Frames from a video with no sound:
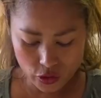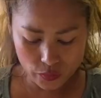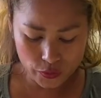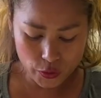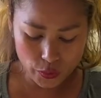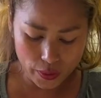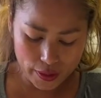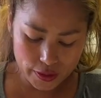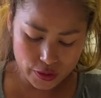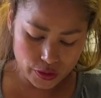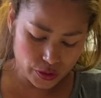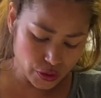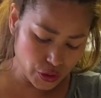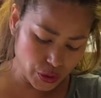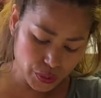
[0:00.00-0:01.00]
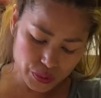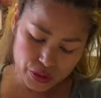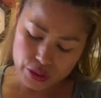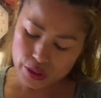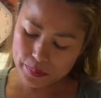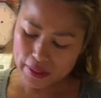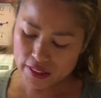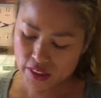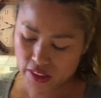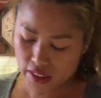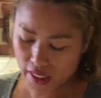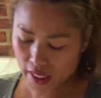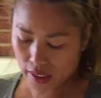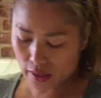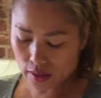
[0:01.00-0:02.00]
if you are new to my
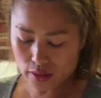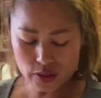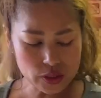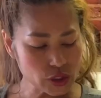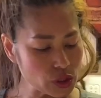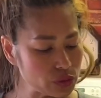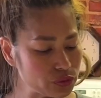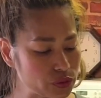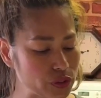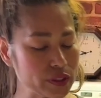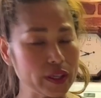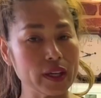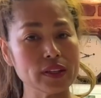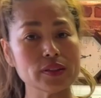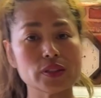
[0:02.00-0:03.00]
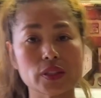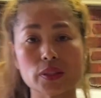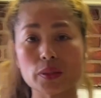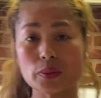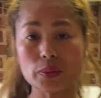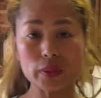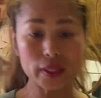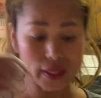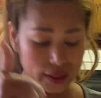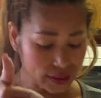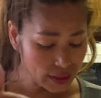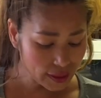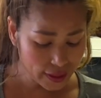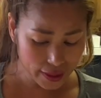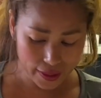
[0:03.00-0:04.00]
channel, don't forget to hit the
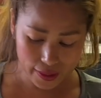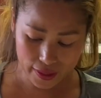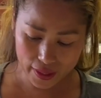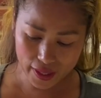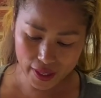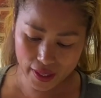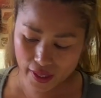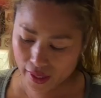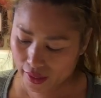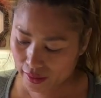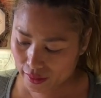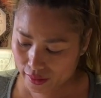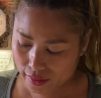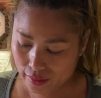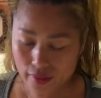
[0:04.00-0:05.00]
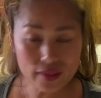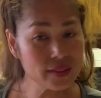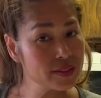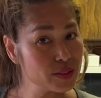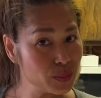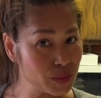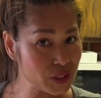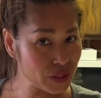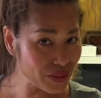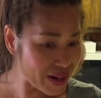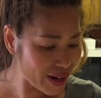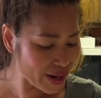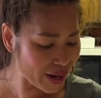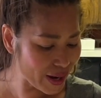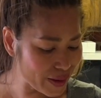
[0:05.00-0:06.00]
like and
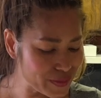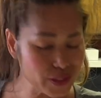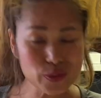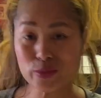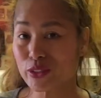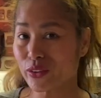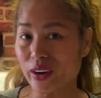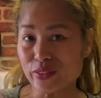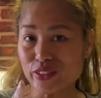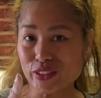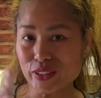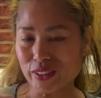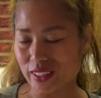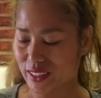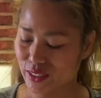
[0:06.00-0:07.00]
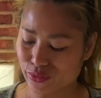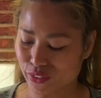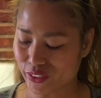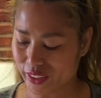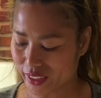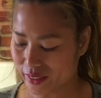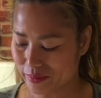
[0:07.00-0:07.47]
subscribe. Subscription is free.